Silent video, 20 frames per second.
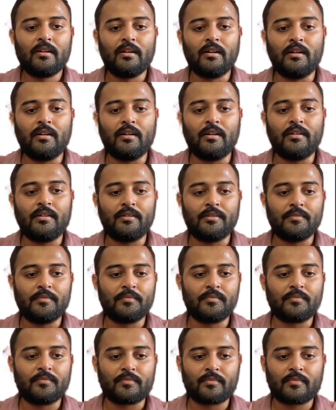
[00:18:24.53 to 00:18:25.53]

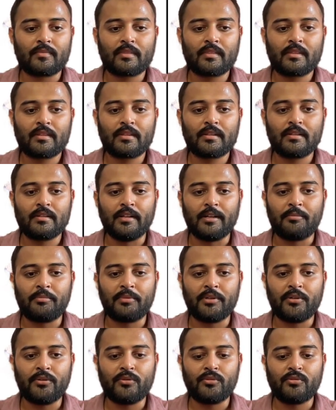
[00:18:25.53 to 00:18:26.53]
um Let me
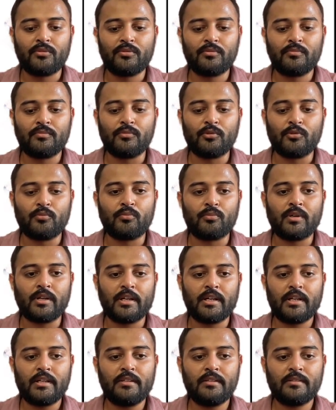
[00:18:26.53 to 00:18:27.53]
know
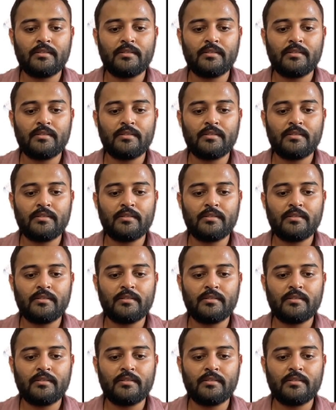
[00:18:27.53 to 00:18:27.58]
Mumbai.